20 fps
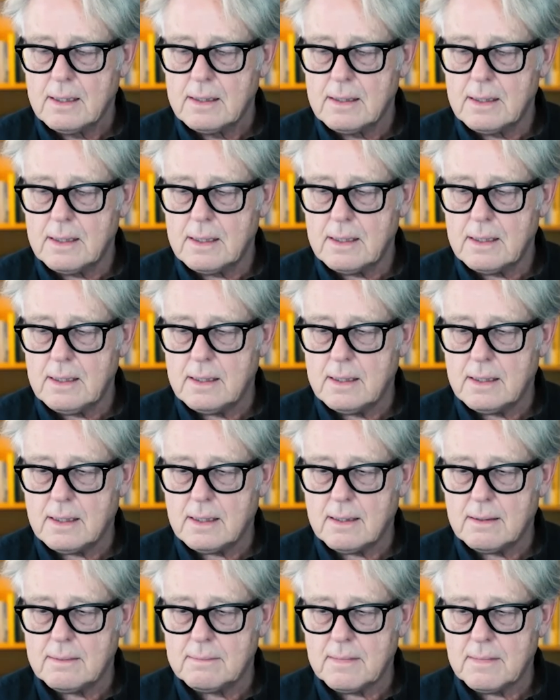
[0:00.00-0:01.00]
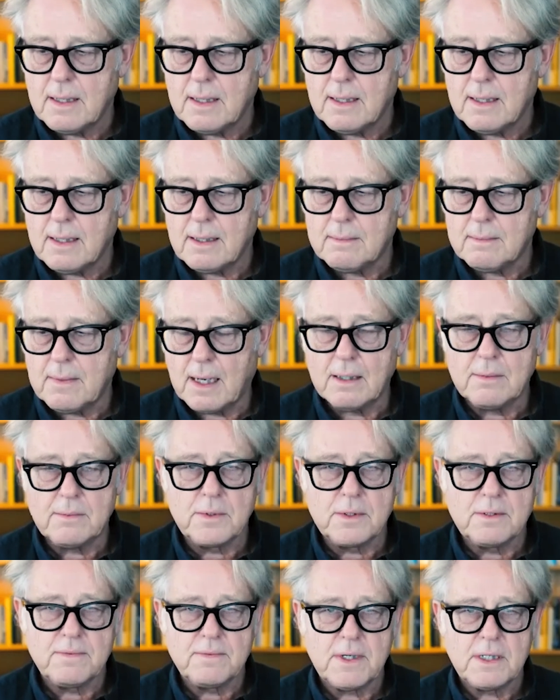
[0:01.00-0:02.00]
the um, um, I
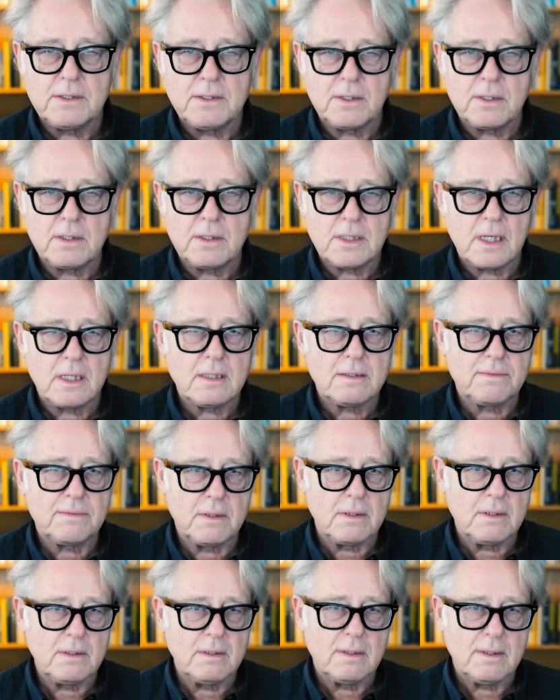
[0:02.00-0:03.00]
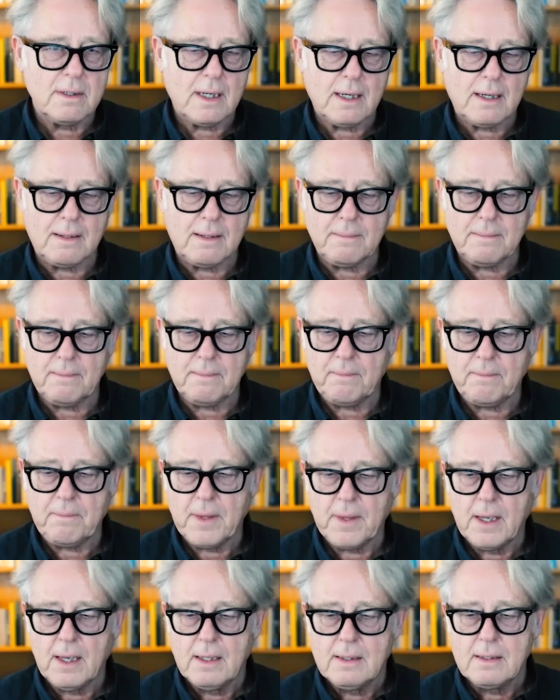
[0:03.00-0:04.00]
was very successful. Um,
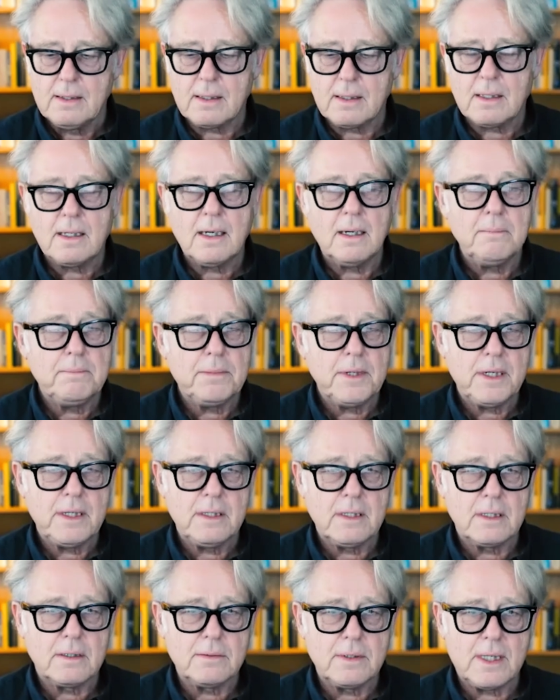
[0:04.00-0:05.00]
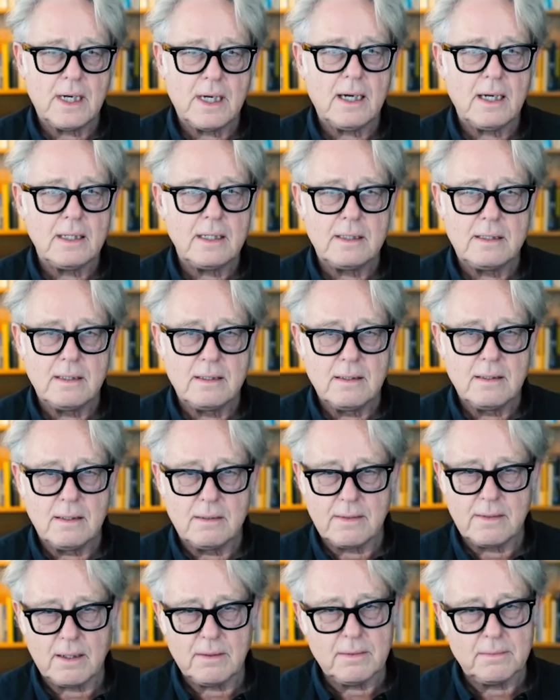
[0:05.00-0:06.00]
the company though died
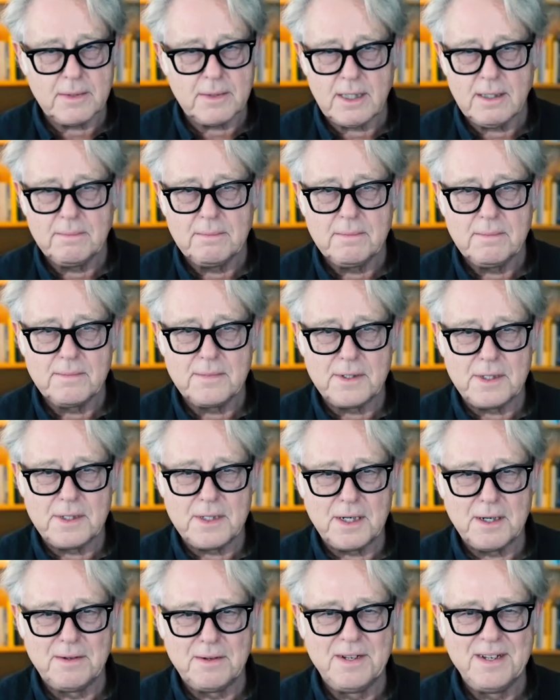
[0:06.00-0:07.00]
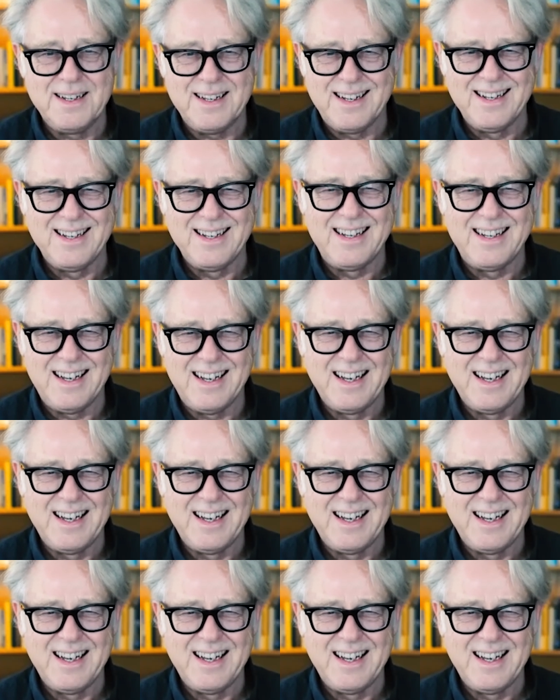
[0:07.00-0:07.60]
around me. You know, yeah.